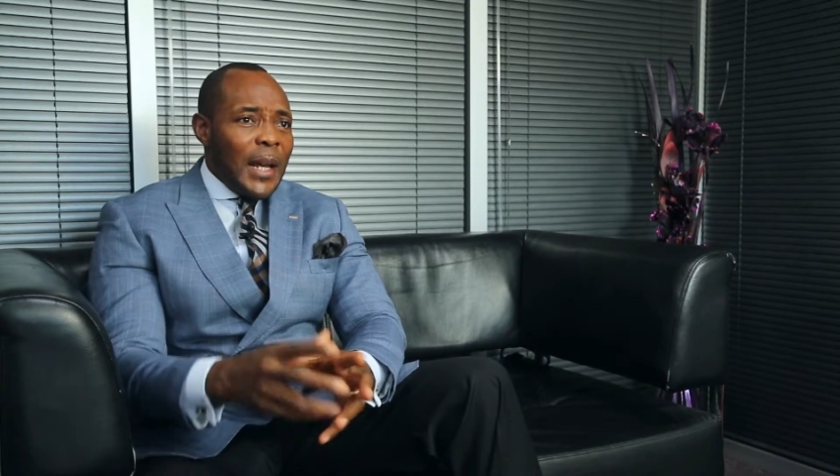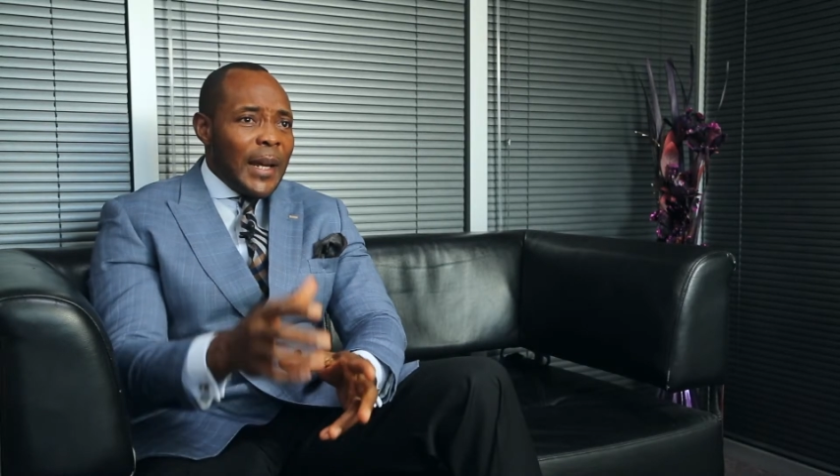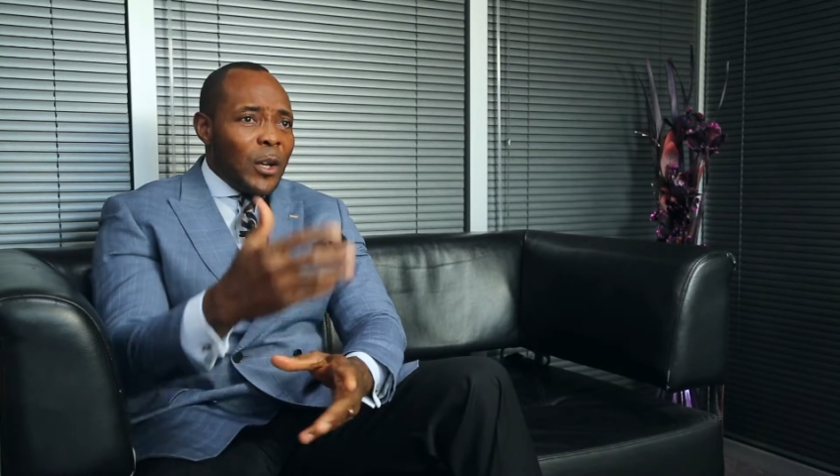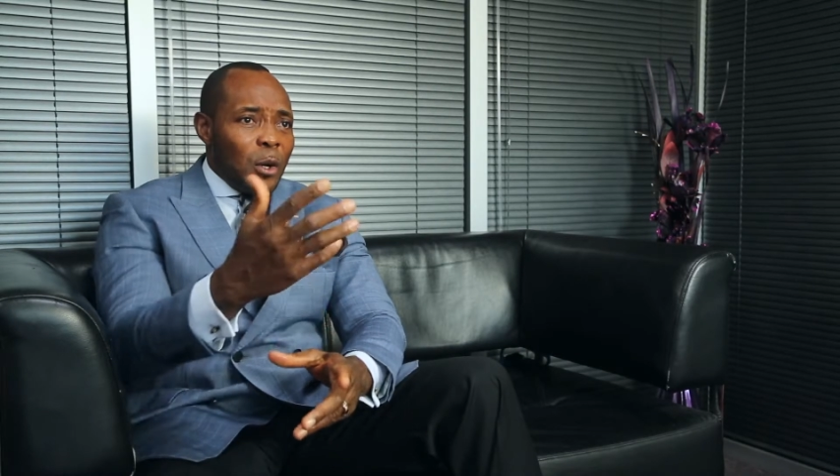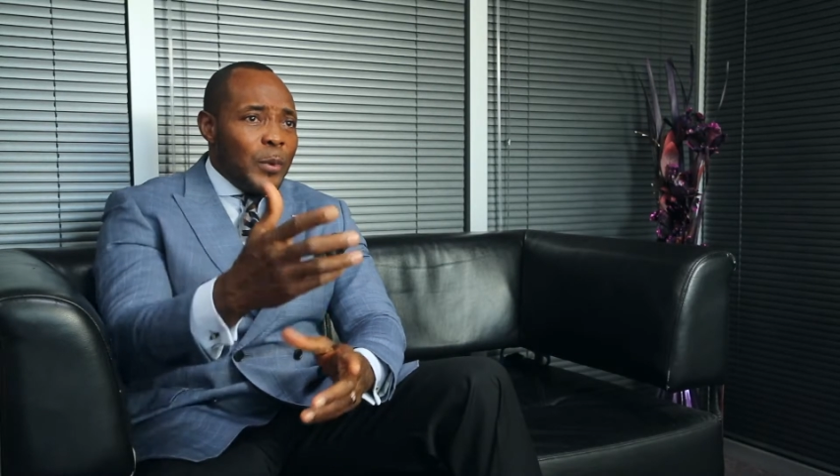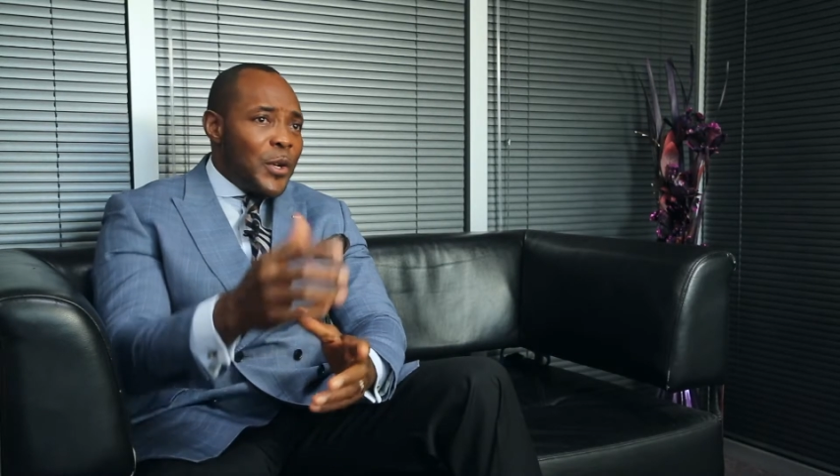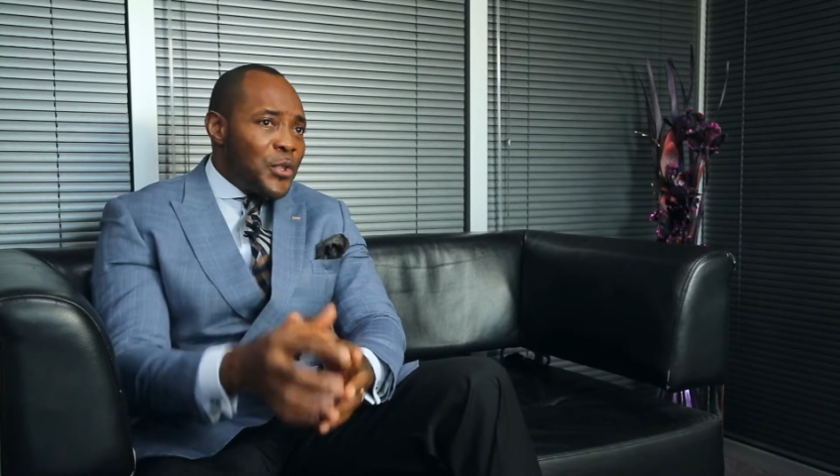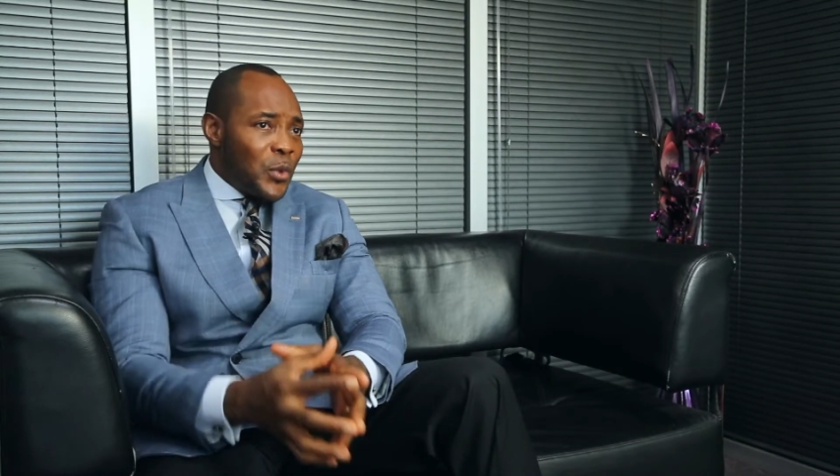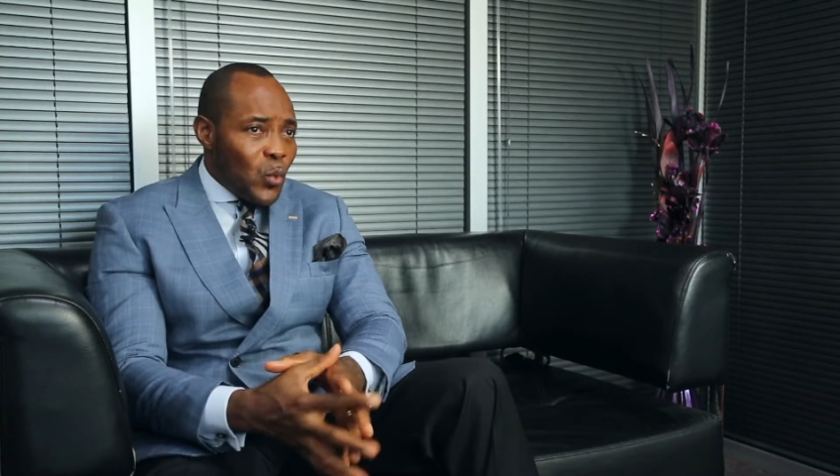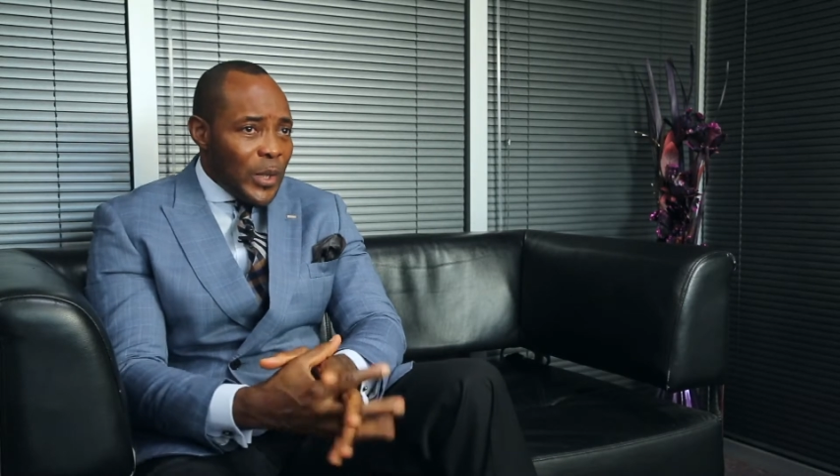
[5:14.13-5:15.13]
in
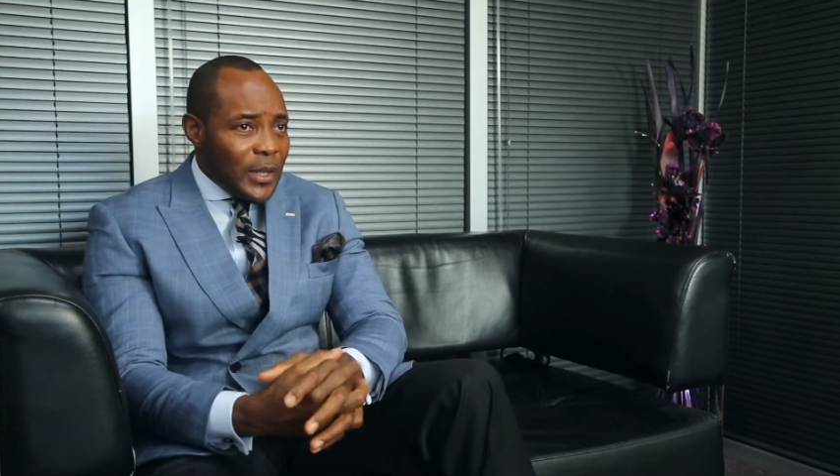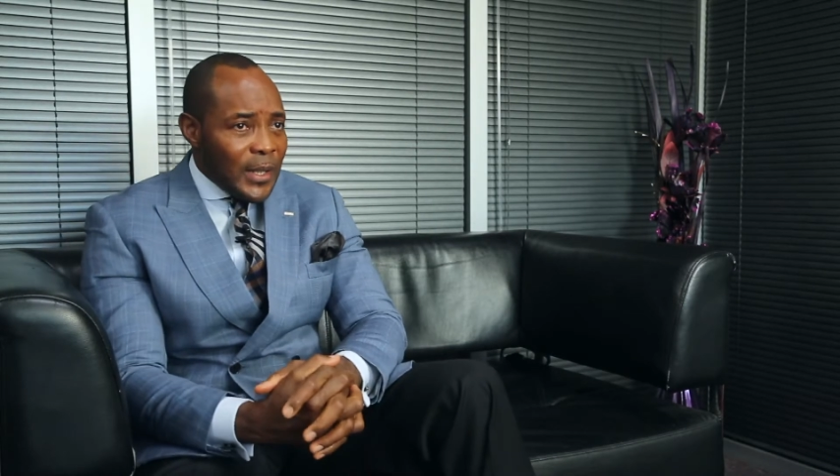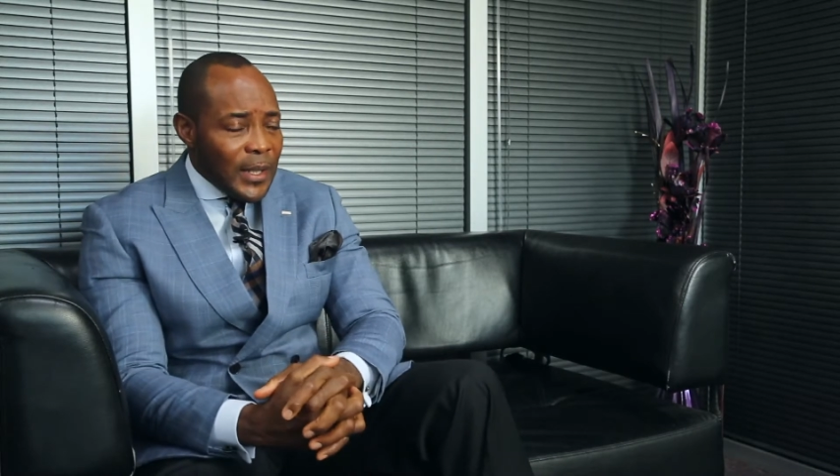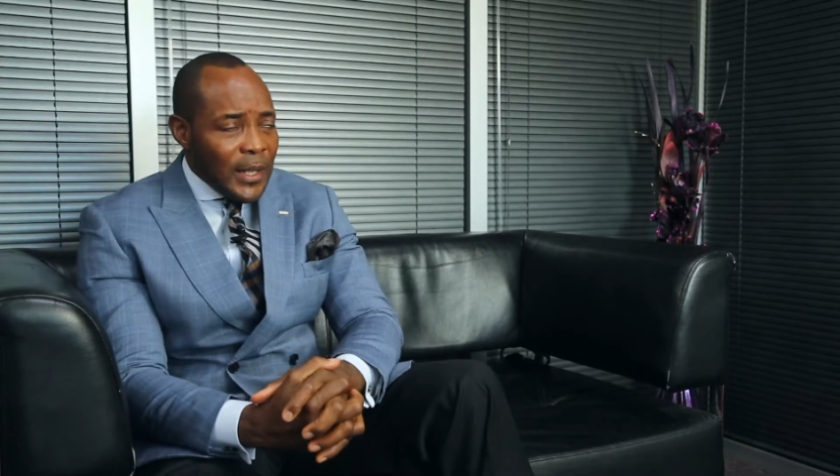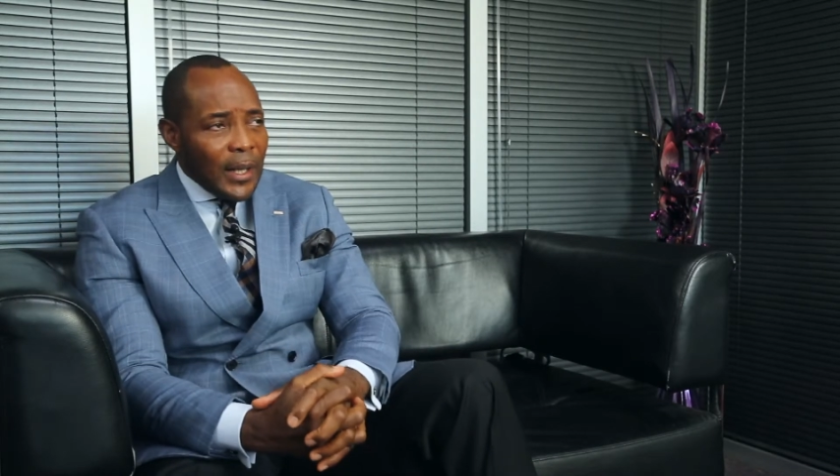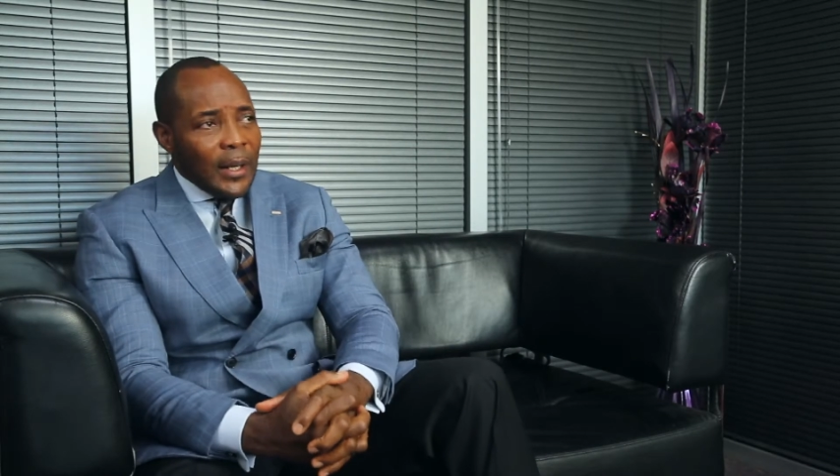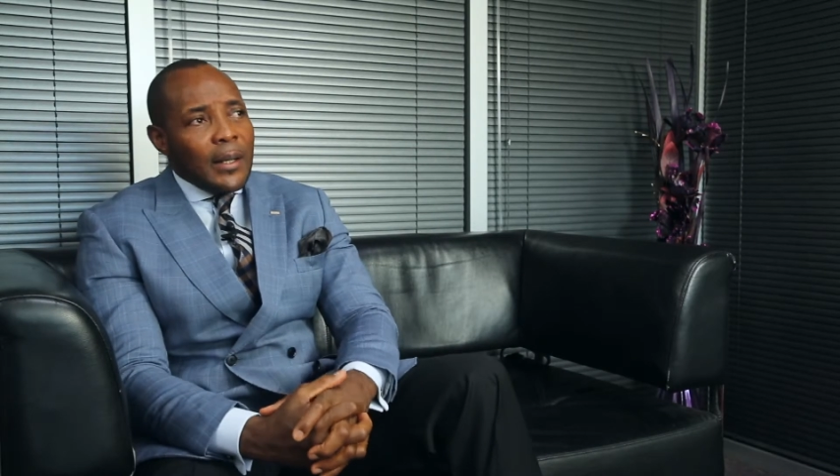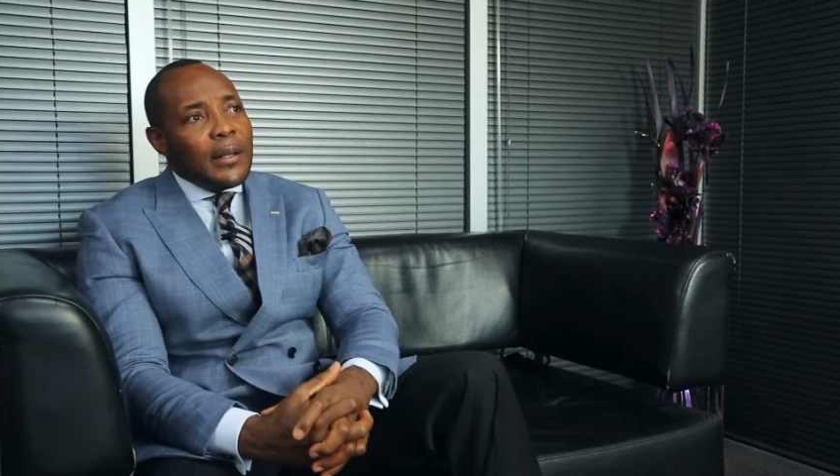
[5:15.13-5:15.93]
collaboration with the